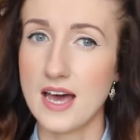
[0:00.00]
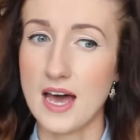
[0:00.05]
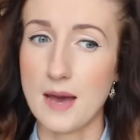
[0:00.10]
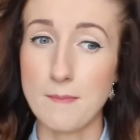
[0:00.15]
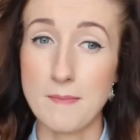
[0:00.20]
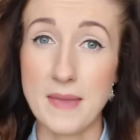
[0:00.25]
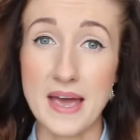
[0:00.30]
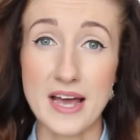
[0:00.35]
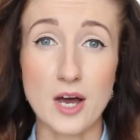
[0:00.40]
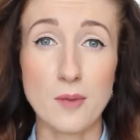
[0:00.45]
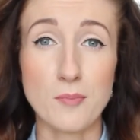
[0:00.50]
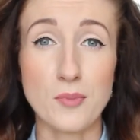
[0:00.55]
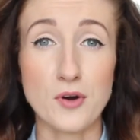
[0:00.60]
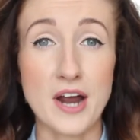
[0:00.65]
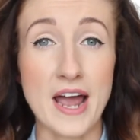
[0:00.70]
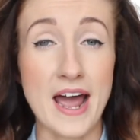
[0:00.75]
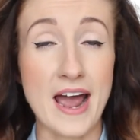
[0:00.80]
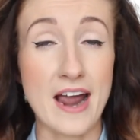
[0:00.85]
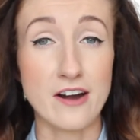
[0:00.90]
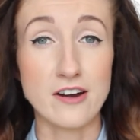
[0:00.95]
makeup or
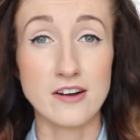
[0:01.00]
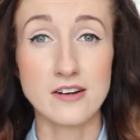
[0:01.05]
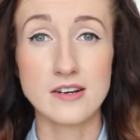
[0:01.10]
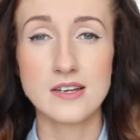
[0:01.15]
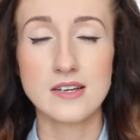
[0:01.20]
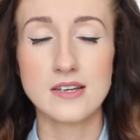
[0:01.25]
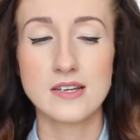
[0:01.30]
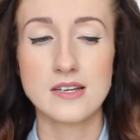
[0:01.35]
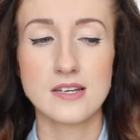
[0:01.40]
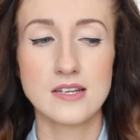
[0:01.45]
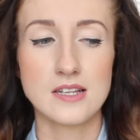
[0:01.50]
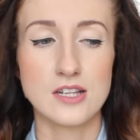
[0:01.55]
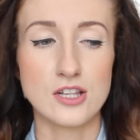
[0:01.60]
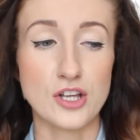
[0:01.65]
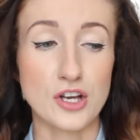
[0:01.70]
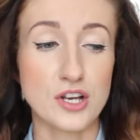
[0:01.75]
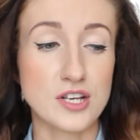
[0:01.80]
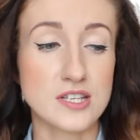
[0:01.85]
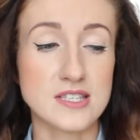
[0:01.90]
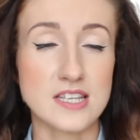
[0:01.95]
hair
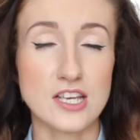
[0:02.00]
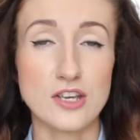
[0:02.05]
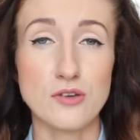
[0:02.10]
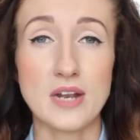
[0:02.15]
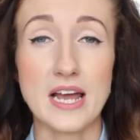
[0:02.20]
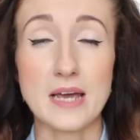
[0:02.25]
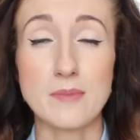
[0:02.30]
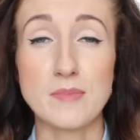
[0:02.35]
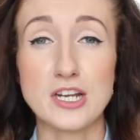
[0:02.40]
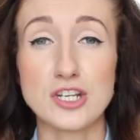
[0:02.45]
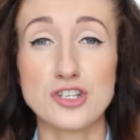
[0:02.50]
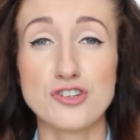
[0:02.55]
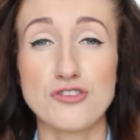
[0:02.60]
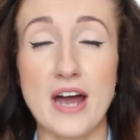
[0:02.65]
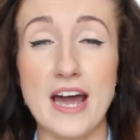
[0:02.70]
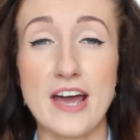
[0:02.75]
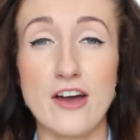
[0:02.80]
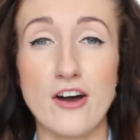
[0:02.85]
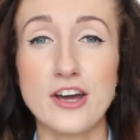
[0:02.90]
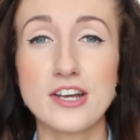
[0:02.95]
looks that you would like me to
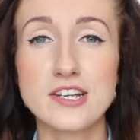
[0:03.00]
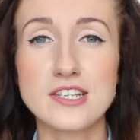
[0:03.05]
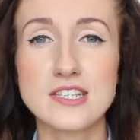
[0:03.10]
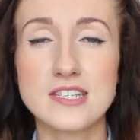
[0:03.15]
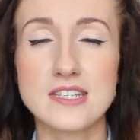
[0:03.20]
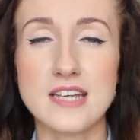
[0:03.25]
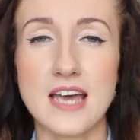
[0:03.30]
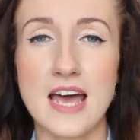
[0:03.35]
try out.